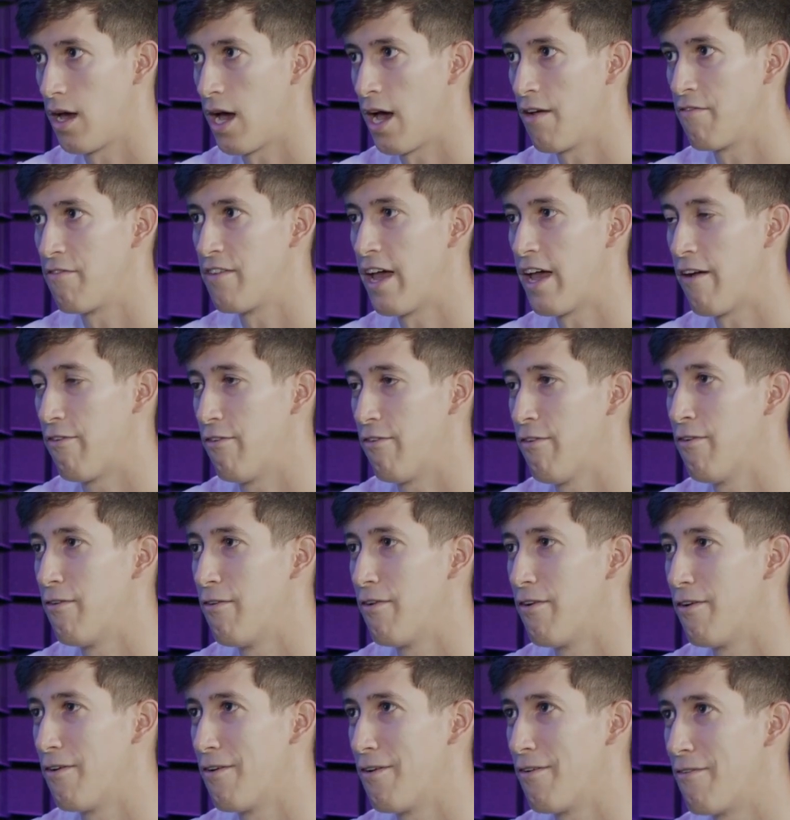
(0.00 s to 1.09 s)
I've never
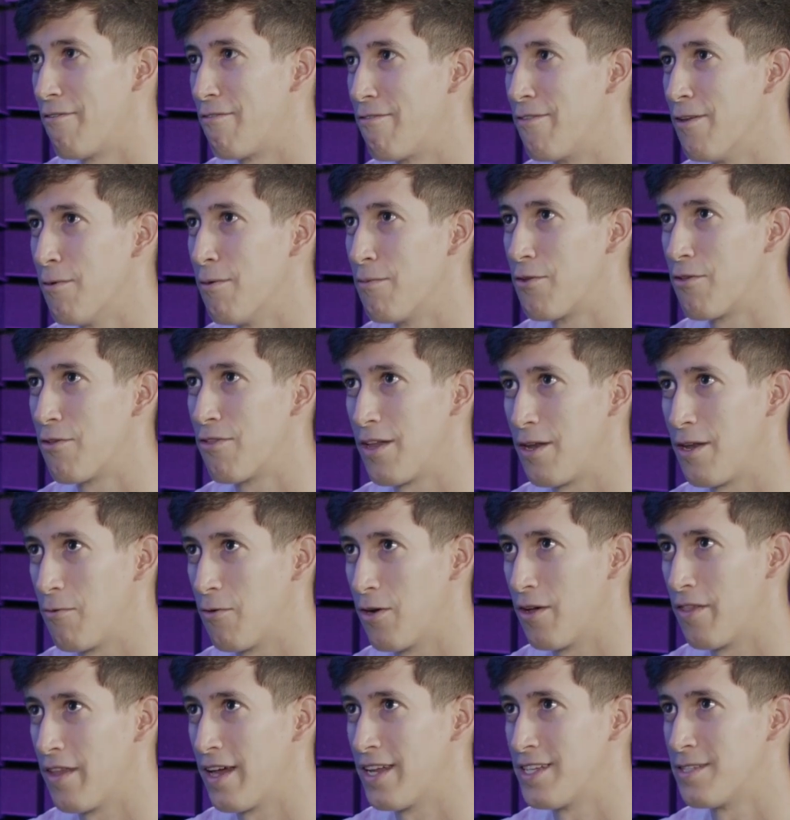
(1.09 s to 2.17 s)
filmed with
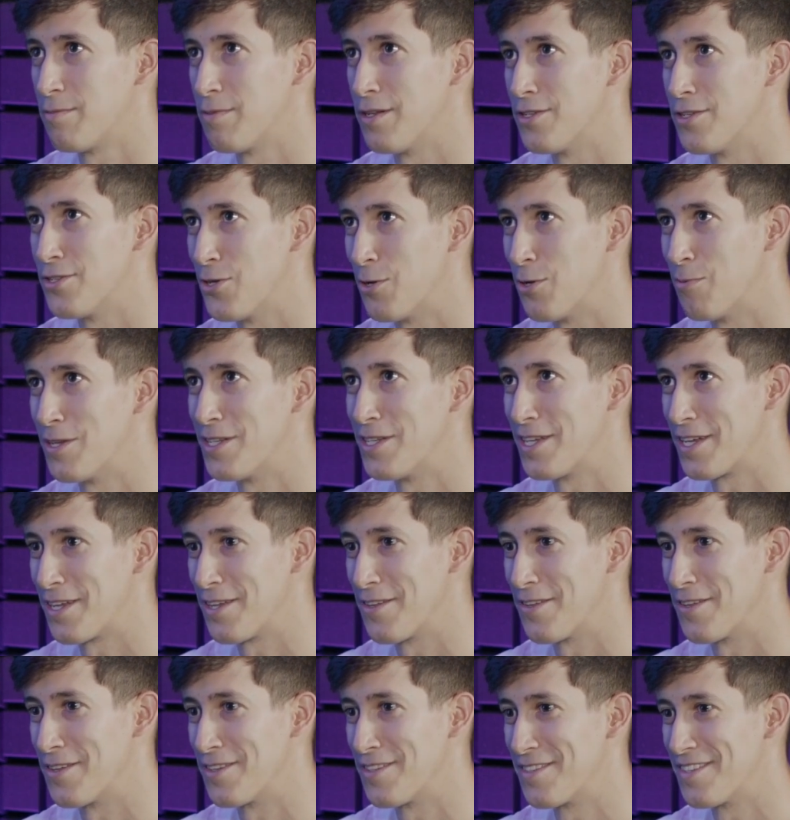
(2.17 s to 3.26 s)
anyone that's been so
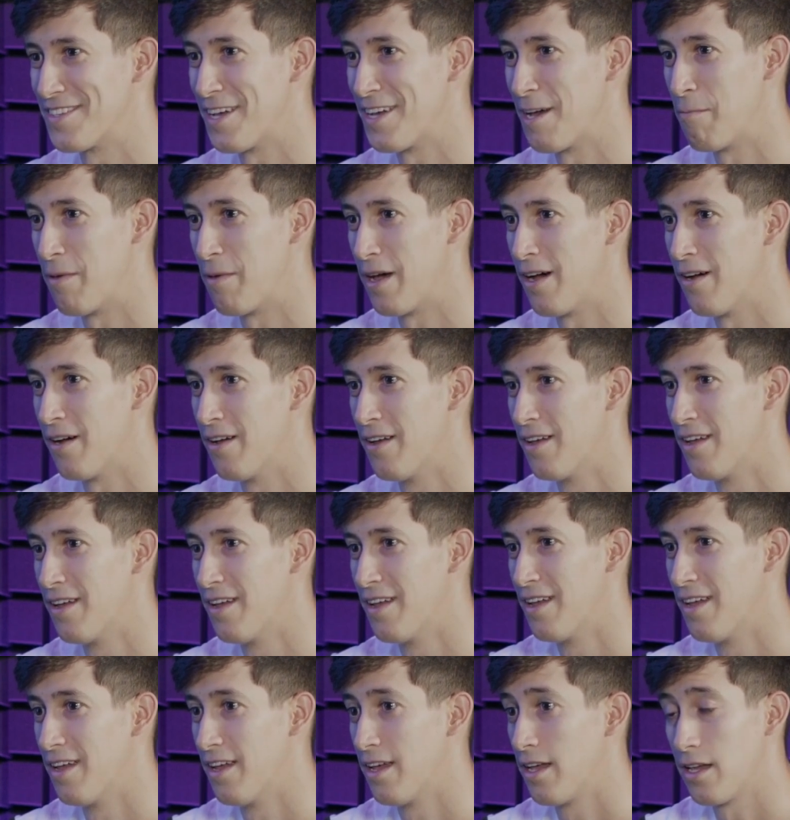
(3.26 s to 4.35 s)
meticulous about He's a
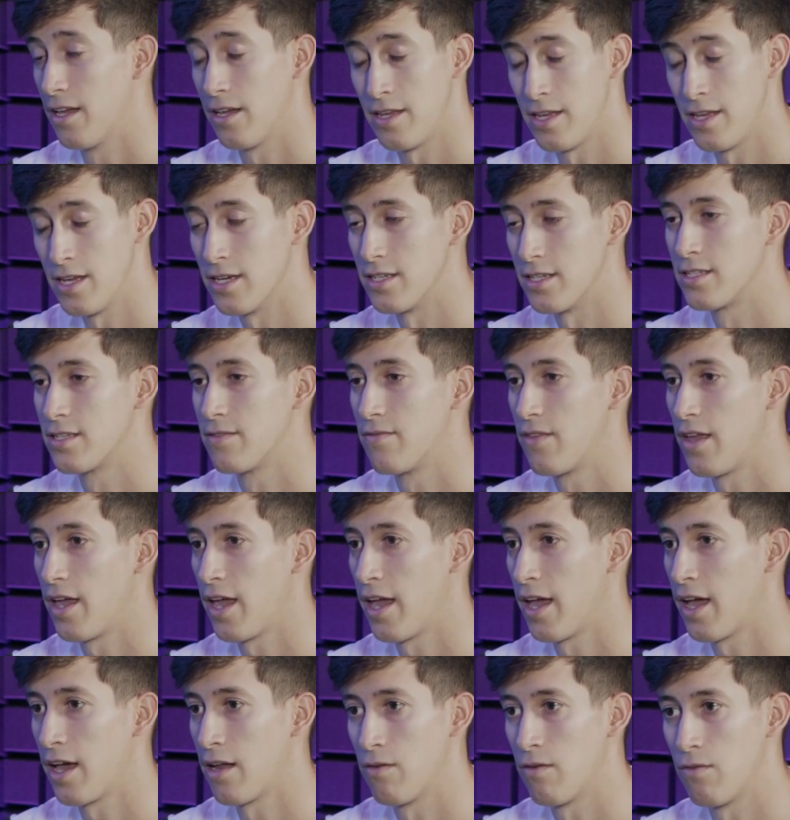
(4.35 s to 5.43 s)
craftsman. He is.
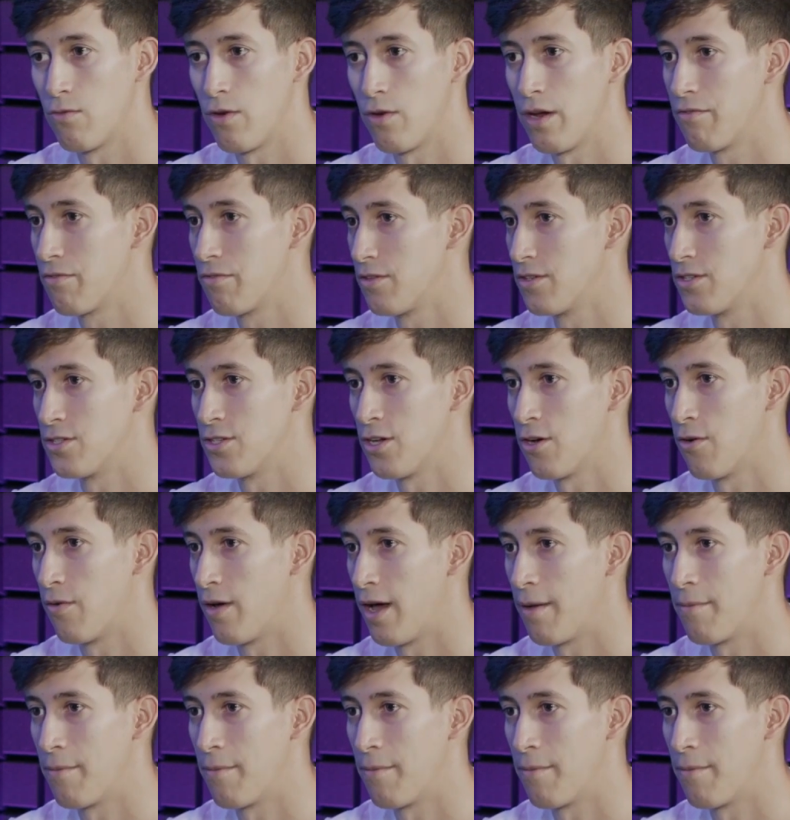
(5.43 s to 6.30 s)
And yeah. rightfully so.